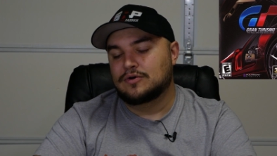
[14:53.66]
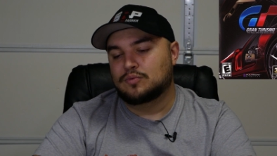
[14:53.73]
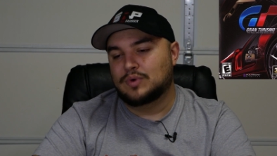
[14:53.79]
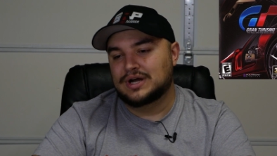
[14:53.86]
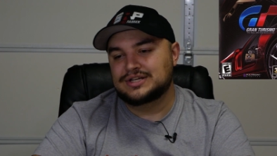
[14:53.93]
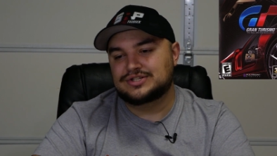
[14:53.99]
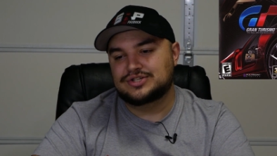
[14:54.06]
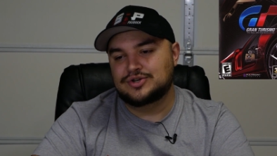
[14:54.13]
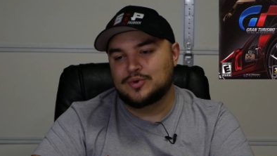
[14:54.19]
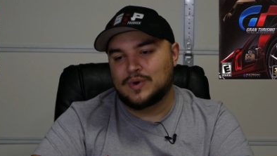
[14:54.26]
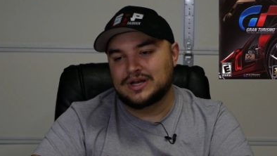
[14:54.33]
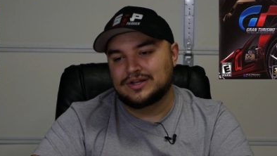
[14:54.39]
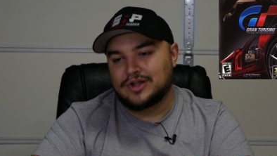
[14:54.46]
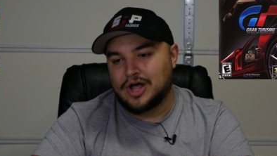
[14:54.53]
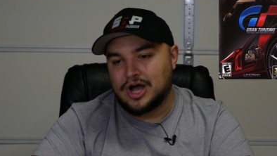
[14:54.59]
once you
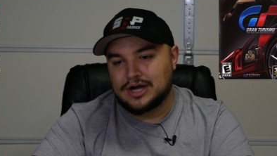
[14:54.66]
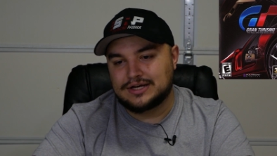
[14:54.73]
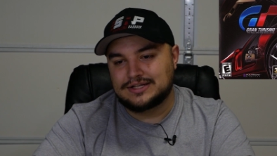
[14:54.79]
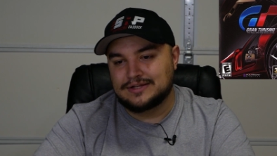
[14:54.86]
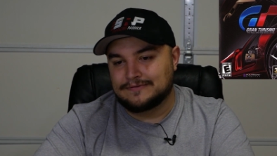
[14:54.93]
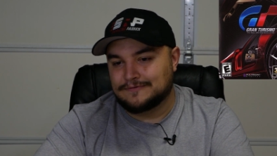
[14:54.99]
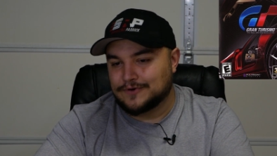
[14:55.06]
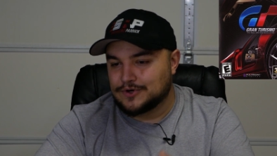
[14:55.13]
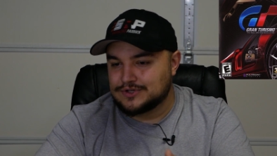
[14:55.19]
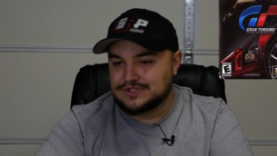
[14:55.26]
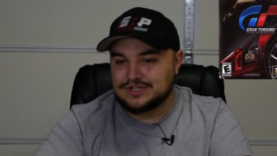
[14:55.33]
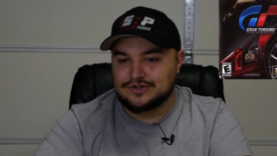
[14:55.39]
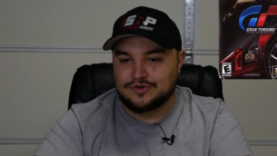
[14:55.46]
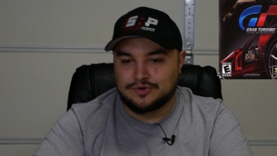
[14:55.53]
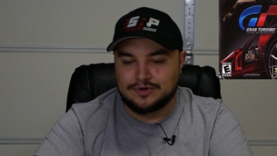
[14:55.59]
unlocked the first
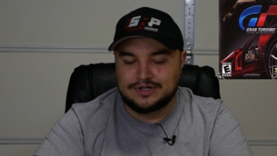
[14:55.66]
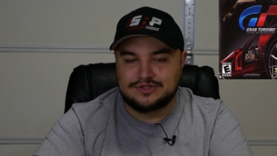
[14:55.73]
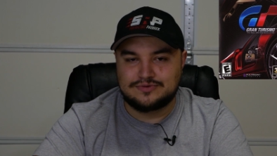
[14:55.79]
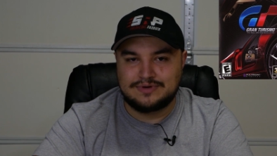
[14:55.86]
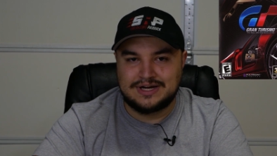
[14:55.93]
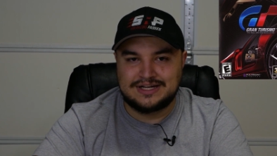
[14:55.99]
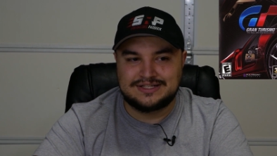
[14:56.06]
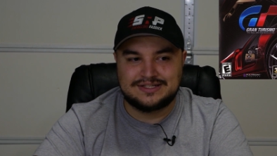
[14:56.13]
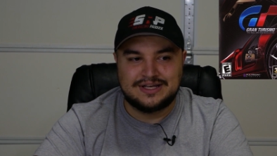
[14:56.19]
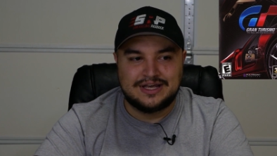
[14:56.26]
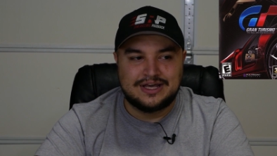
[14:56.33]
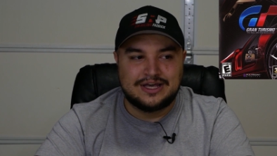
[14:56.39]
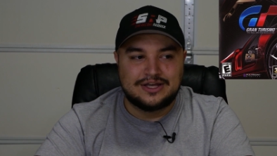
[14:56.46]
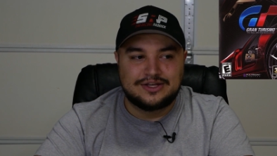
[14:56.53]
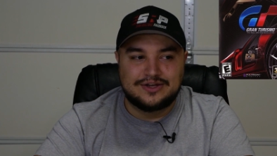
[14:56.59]
endurance race,
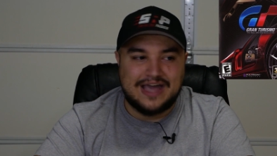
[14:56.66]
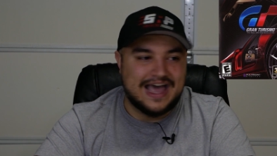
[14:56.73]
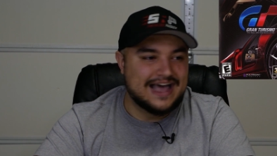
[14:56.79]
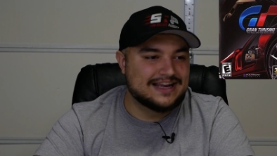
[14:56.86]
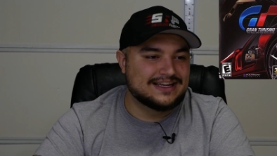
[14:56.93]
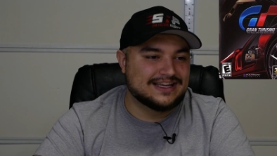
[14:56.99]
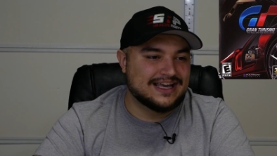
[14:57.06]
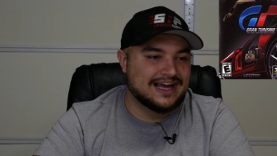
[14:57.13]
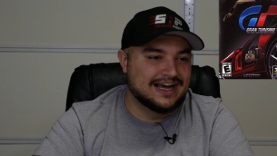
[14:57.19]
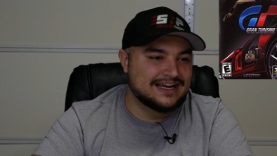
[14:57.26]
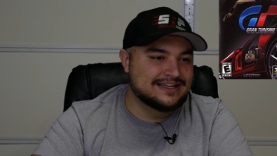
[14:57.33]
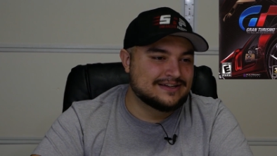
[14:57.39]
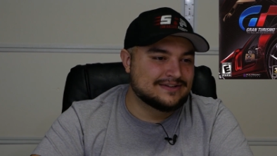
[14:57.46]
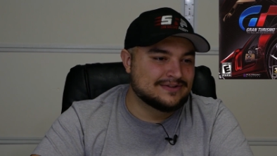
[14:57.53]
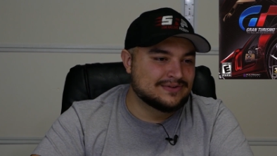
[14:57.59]
you had to
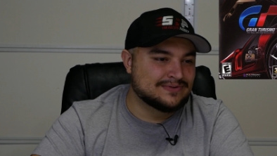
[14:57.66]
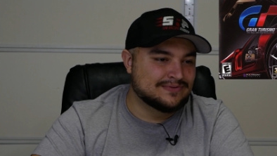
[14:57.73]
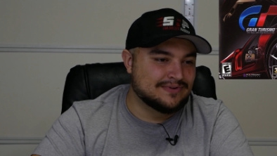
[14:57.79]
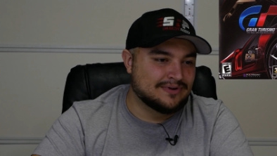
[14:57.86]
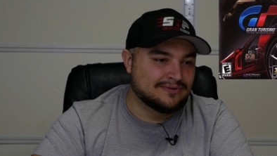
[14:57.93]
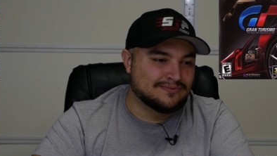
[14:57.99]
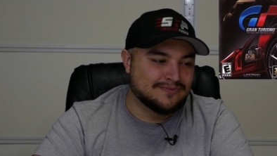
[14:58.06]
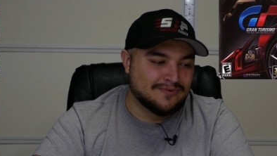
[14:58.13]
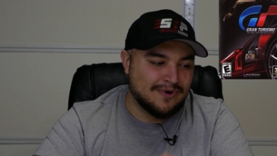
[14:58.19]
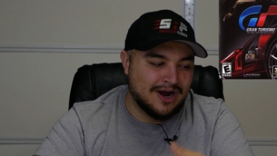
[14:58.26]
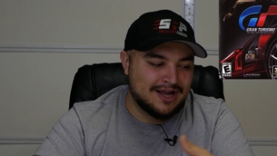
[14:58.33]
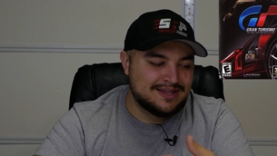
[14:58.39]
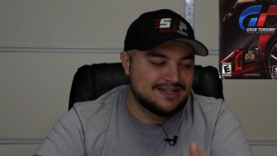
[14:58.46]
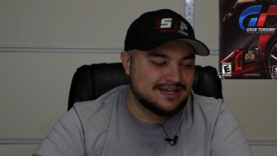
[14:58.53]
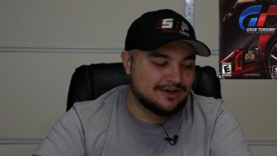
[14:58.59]
kind of
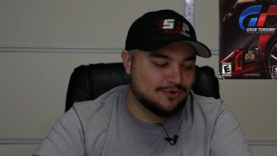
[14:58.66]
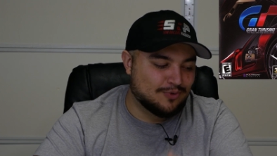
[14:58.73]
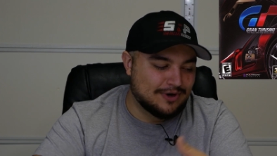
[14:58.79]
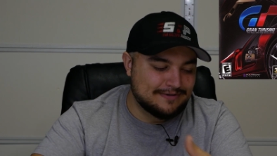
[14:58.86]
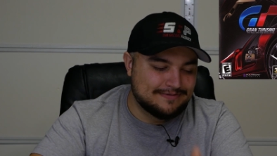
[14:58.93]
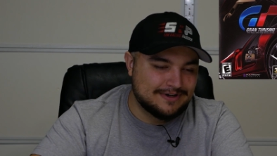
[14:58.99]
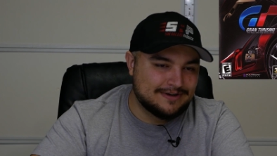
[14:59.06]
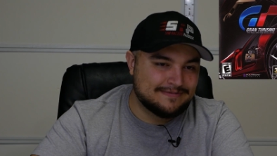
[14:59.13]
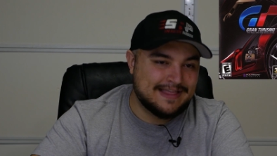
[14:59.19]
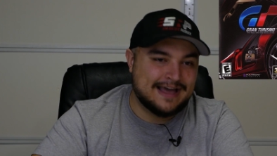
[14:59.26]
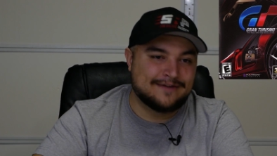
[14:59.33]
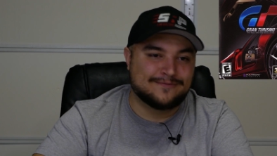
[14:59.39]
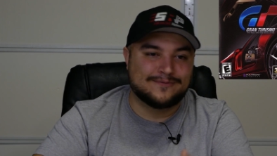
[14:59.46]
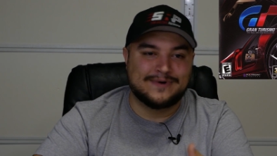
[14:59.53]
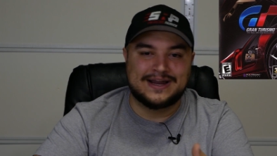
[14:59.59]
run the equivalent of
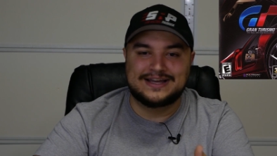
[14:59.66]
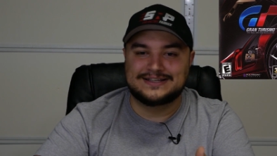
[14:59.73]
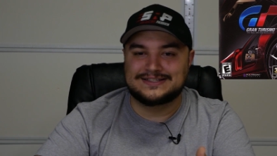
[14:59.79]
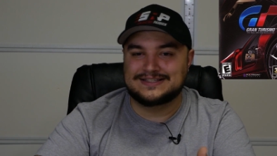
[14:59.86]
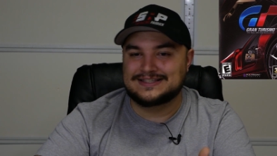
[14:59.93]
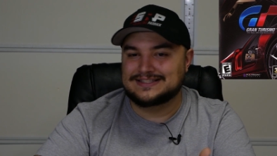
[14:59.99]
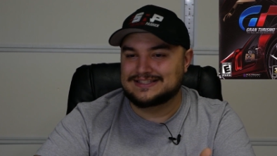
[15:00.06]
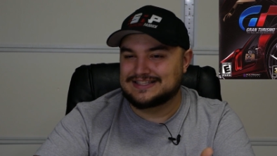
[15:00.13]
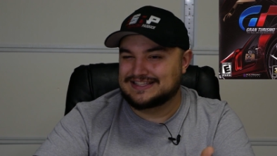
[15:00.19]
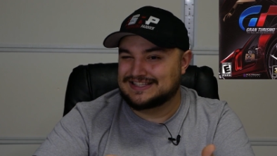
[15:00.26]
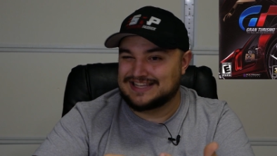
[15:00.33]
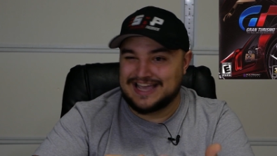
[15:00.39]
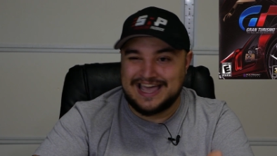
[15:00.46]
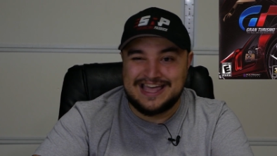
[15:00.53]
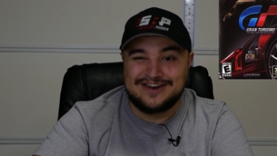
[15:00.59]
that race
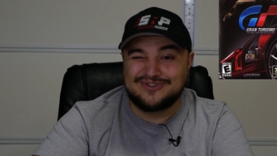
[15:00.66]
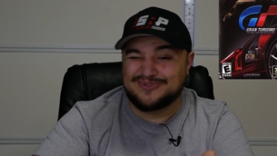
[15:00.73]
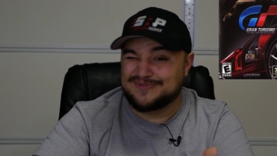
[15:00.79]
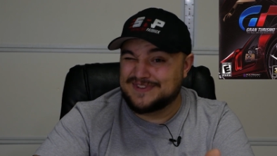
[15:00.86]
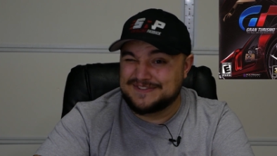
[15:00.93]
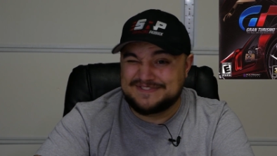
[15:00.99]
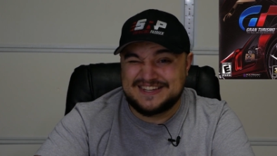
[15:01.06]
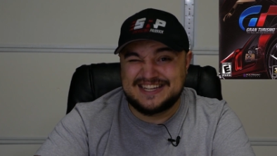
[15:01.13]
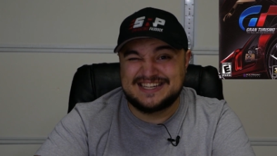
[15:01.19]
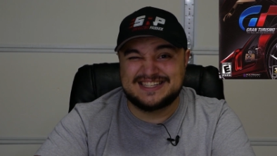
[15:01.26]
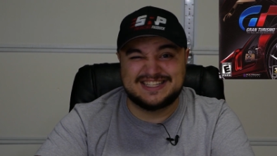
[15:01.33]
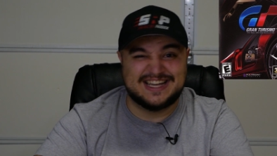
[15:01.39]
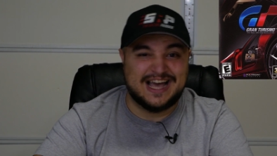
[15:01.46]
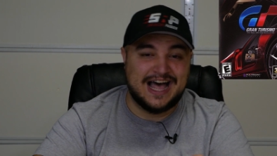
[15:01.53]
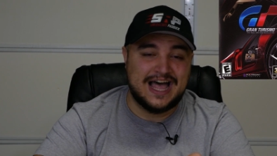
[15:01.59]
ten or fifteen
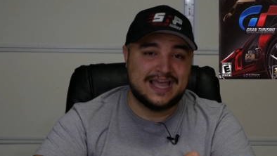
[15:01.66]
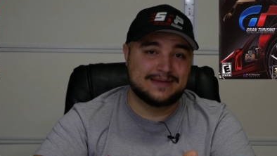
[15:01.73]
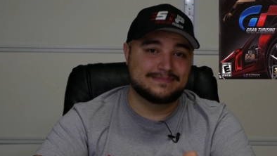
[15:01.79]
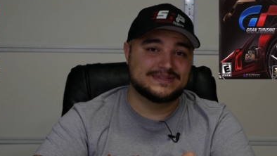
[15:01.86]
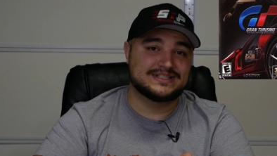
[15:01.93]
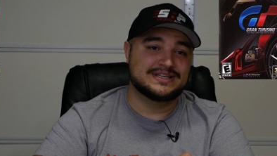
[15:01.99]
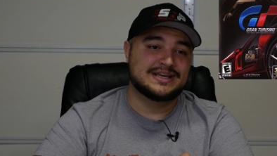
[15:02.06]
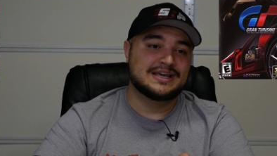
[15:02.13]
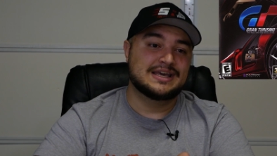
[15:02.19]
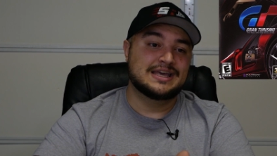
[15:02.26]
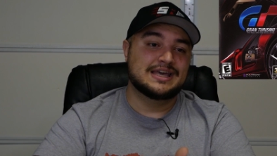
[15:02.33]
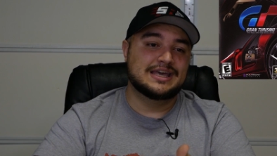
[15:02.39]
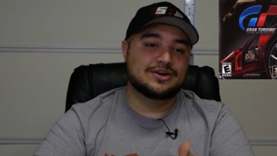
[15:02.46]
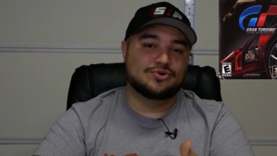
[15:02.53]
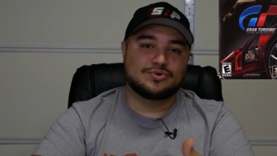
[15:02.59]
times
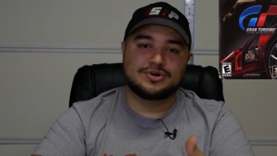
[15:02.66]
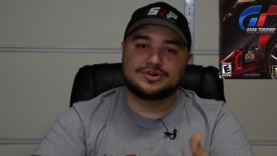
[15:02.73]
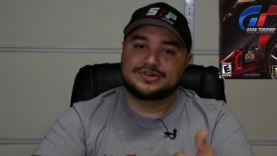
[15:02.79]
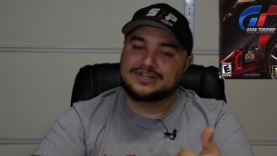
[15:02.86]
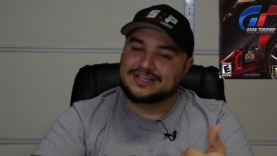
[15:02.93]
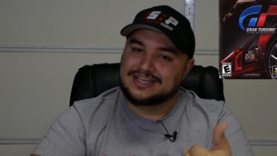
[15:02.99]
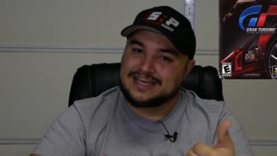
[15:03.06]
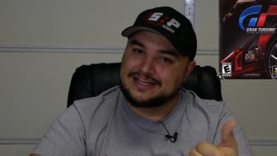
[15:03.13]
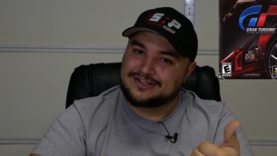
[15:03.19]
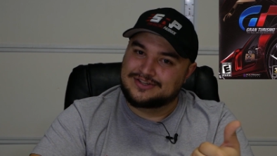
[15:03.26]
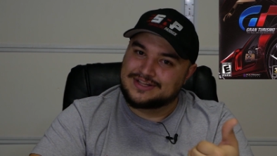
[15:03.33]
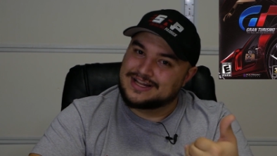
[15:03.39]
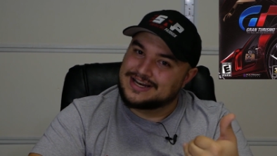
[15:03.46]
in order to get to